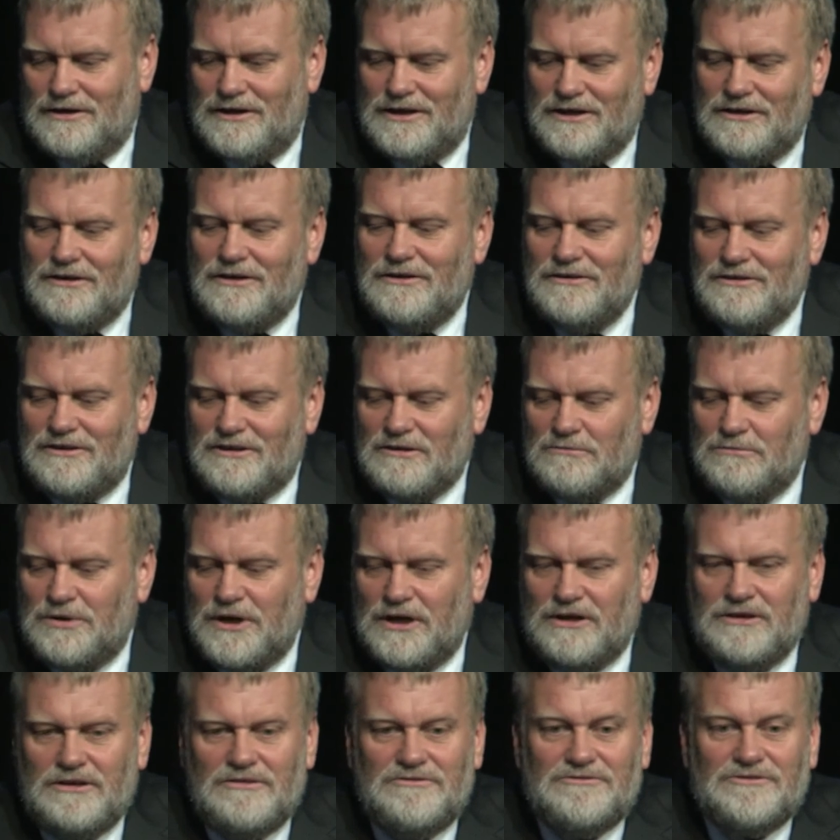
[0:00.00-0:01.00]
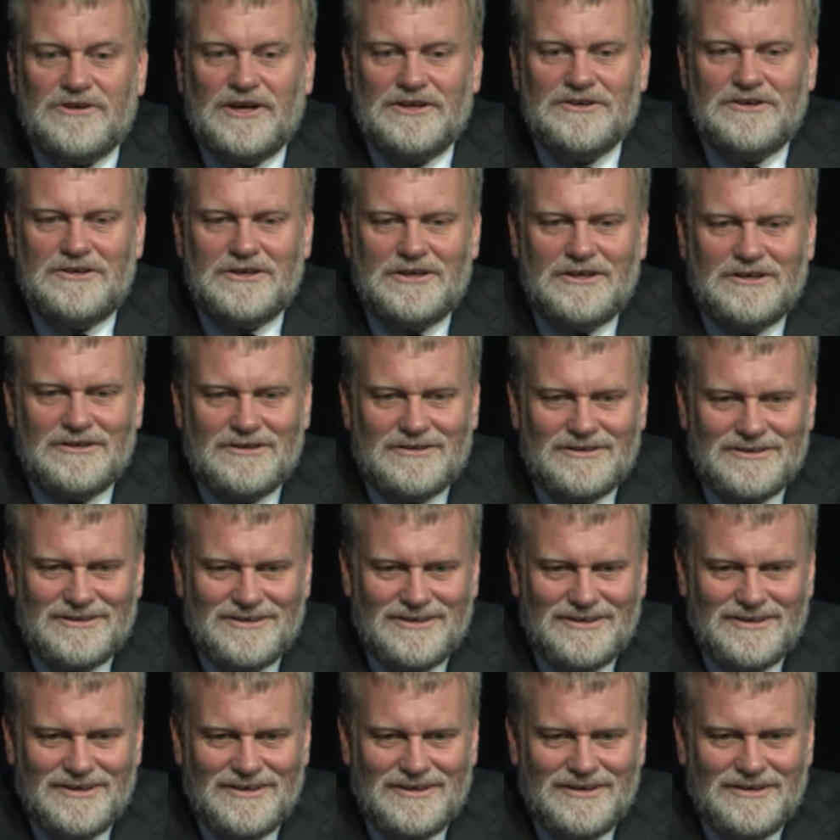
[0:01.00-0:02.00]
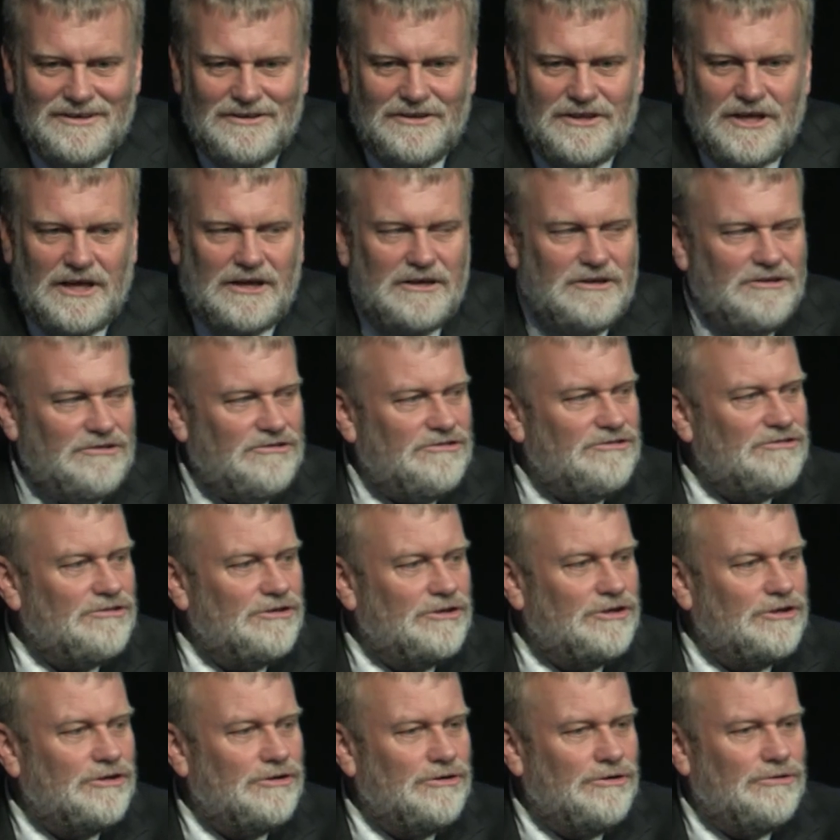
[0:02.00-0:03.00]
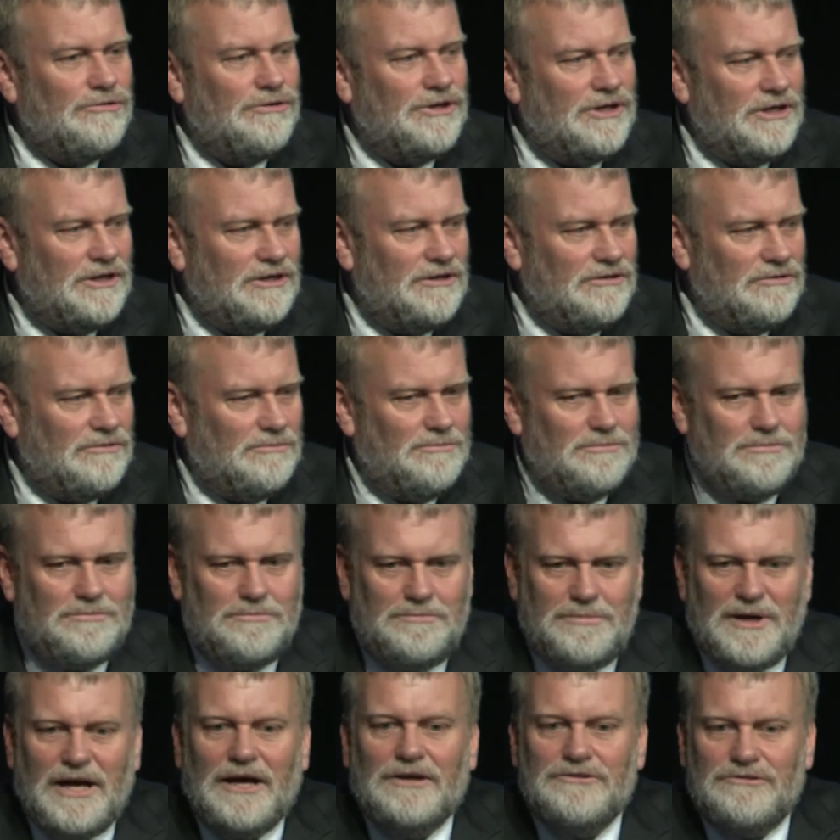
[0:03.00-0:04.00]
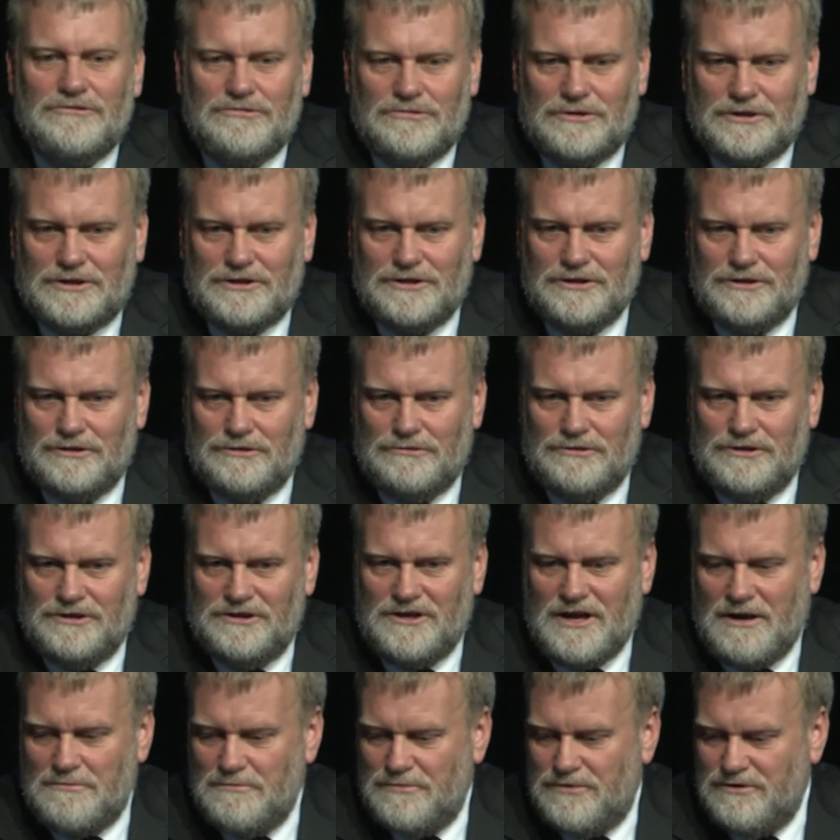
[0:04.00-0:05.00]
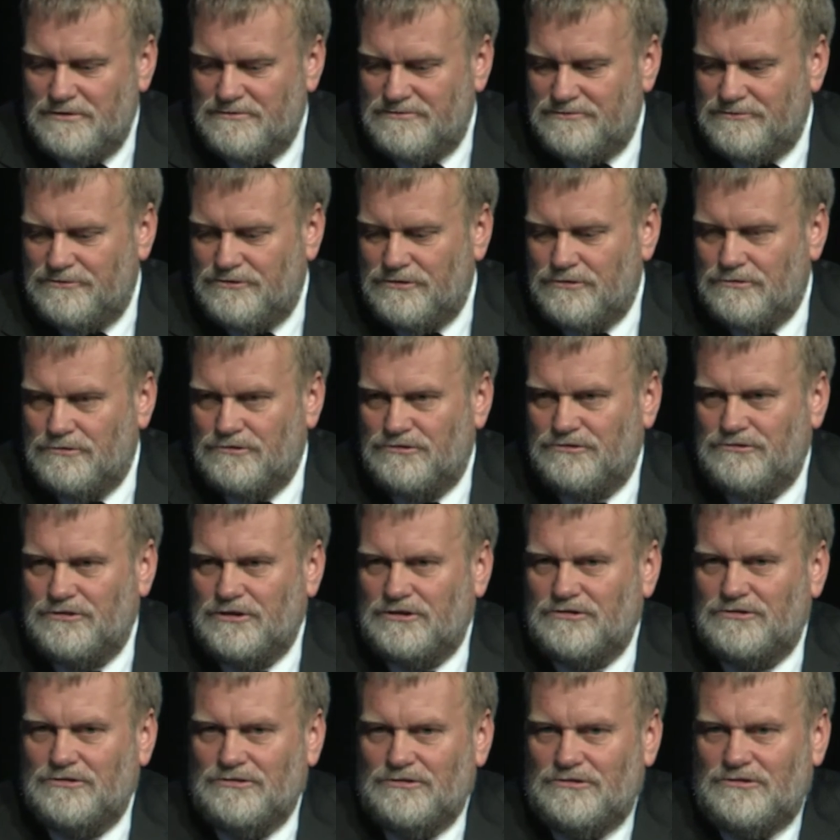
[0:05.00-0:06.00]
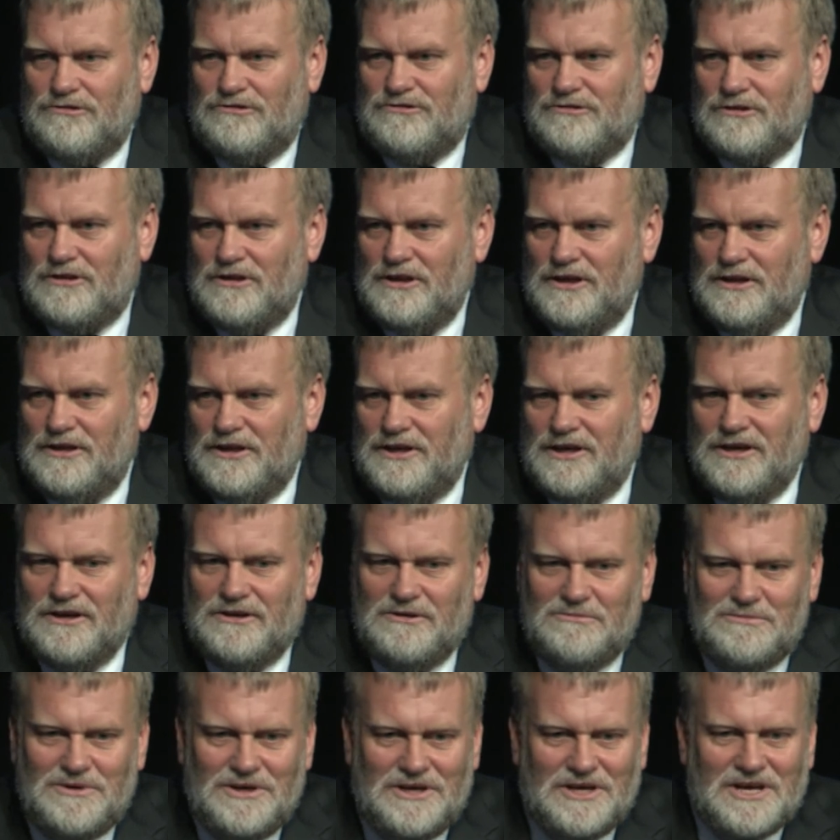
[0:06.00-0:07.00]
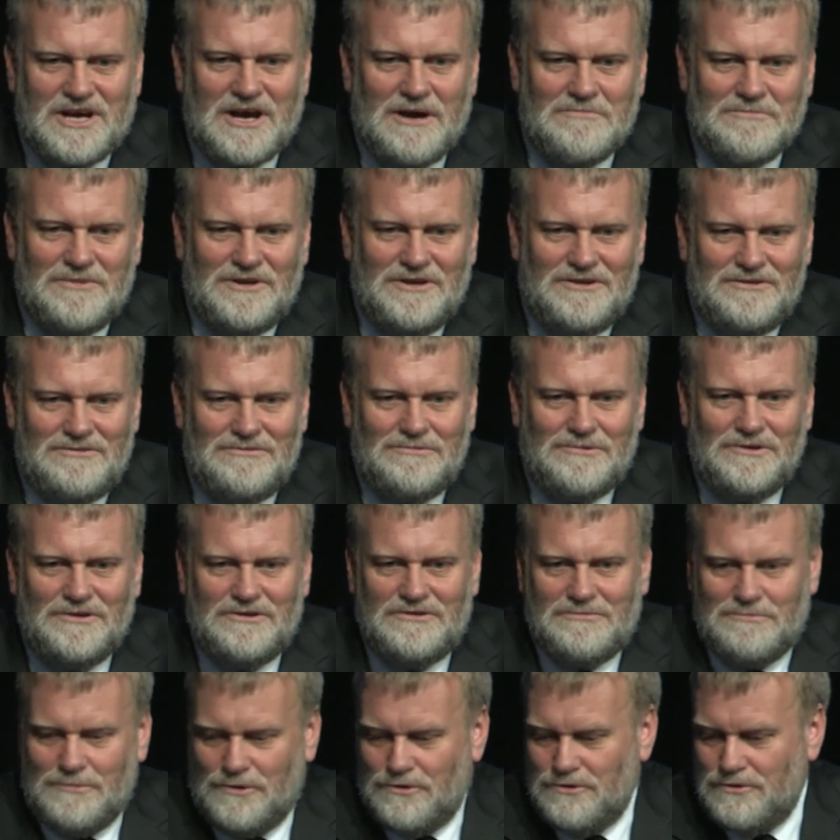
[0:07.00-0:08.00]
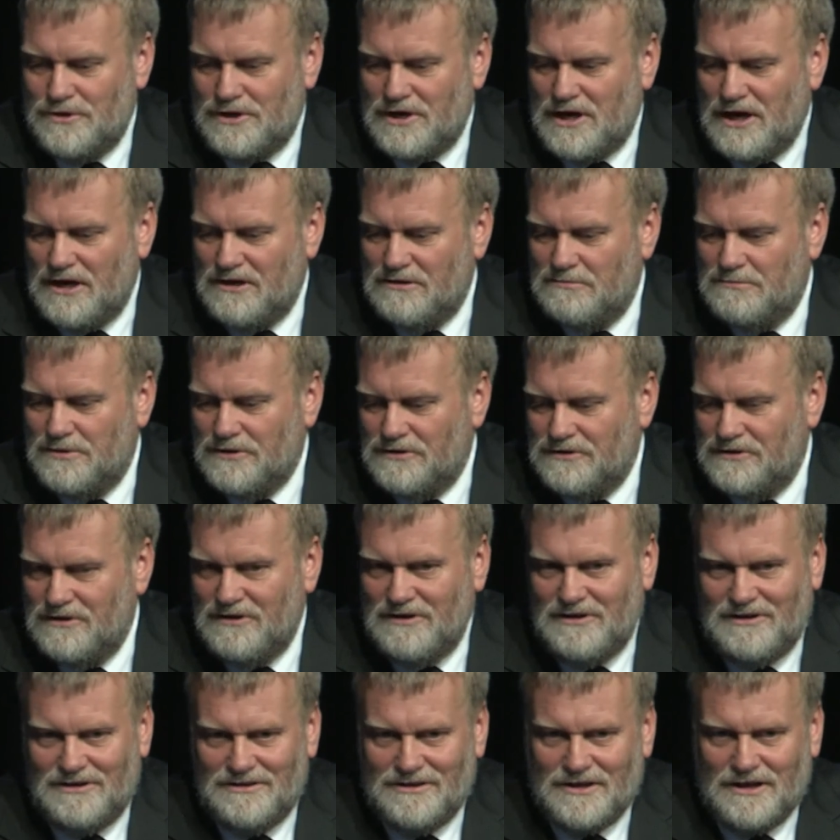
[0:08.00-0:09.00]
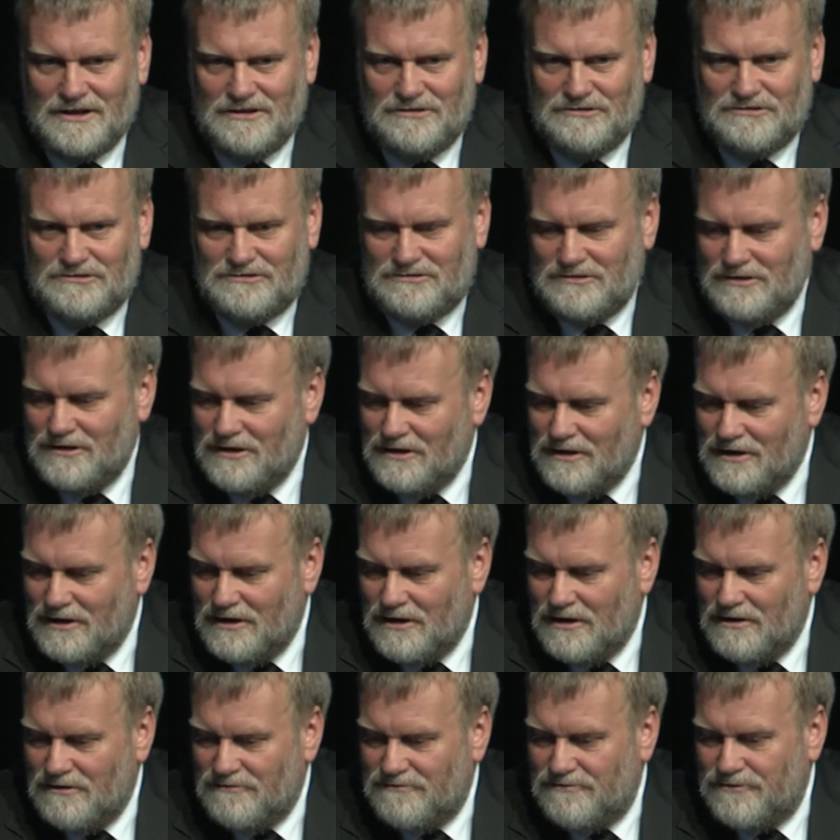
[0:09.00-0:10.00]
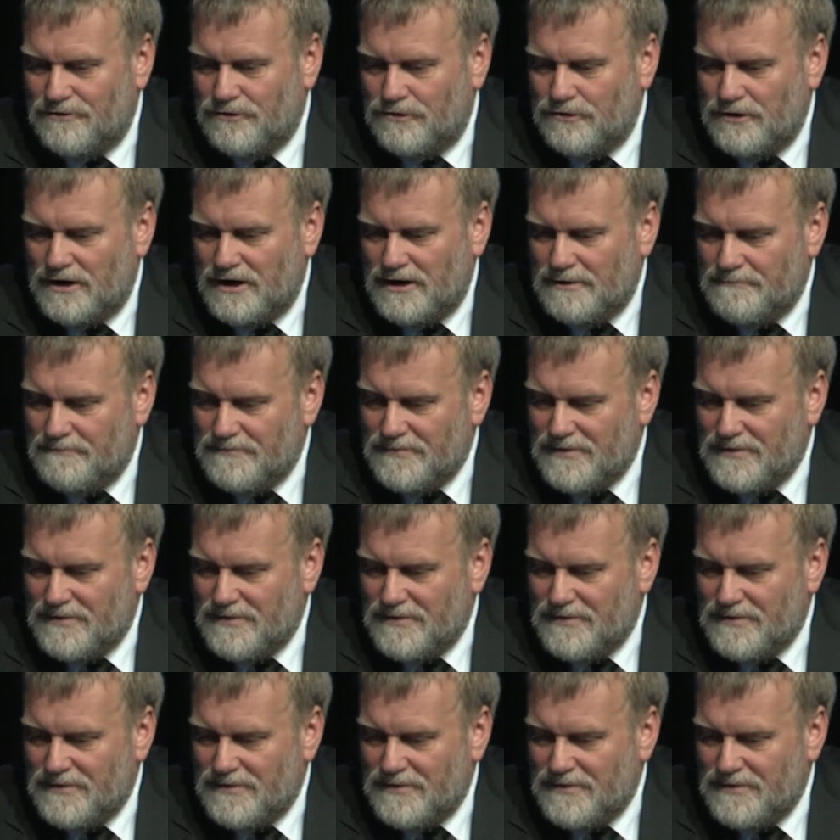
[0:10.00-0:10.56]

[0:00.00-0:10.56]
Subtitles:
in competitive funding that is occurring and about to occur in a number of jurisdictions is clearly going to be accompanied with more accountability in those fora.